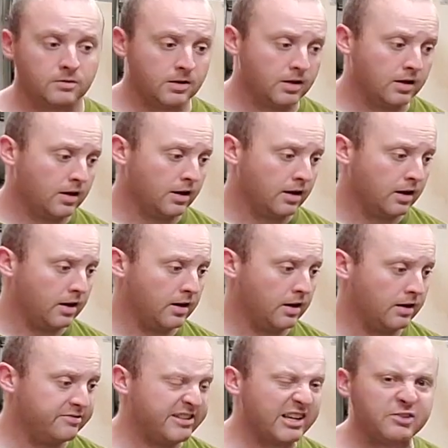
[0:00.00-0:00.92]

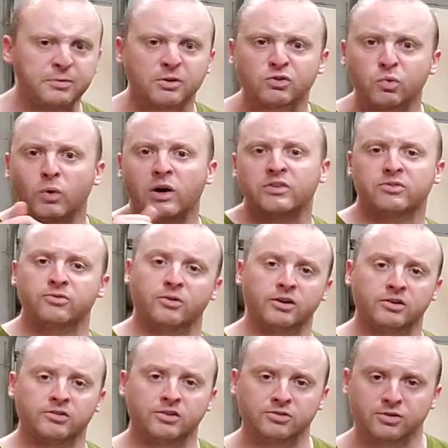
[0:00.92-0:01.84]
It takes about
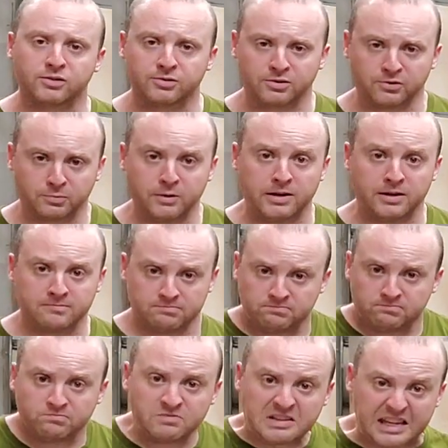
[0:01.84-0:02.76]
twice as long as it took to
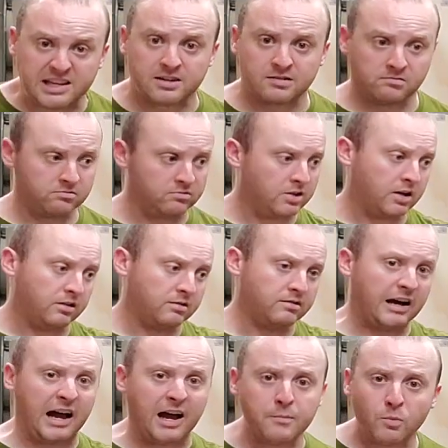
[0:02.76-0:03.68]
explain it. In,
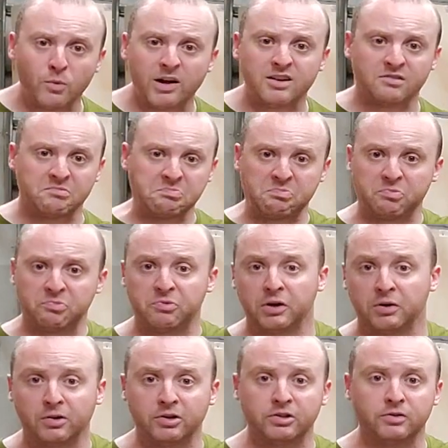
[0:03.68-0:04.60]
done. I'm wet,
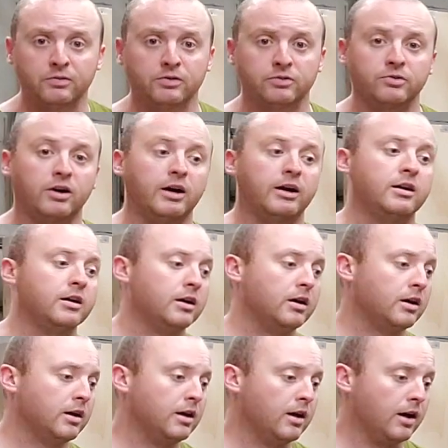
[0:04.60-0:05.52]
they're relatively
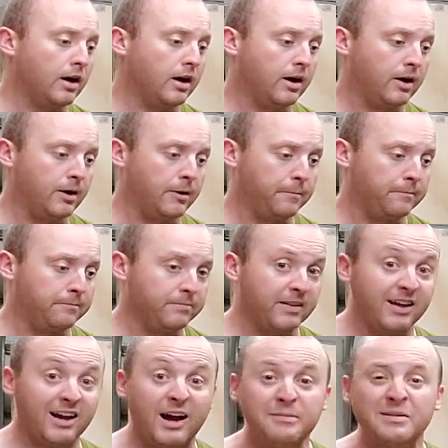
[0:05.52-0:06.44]
dry.
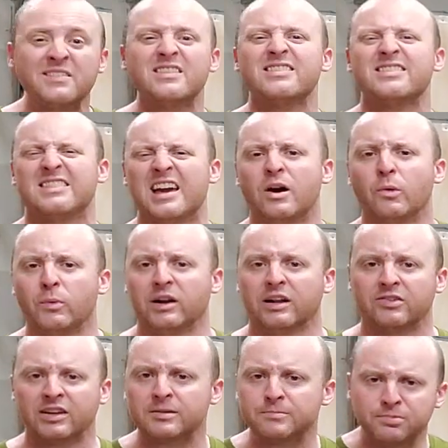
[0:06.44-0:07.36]
I'm not even
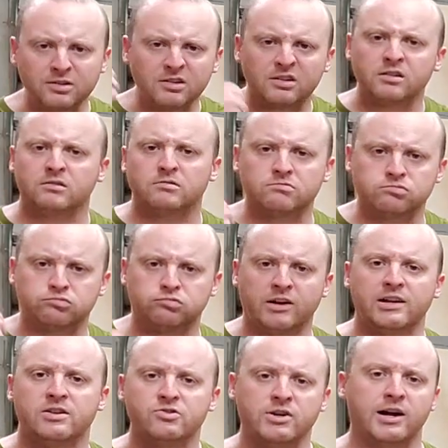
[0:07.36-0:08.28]
that wet because I can put on a
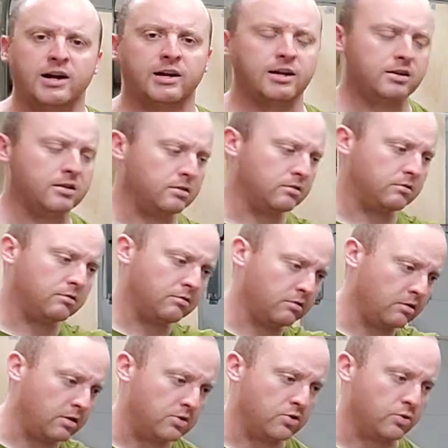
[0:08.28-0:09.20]
rain jacket
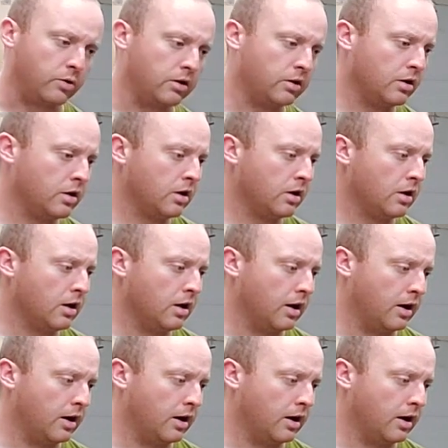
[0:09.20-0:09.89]
and do it.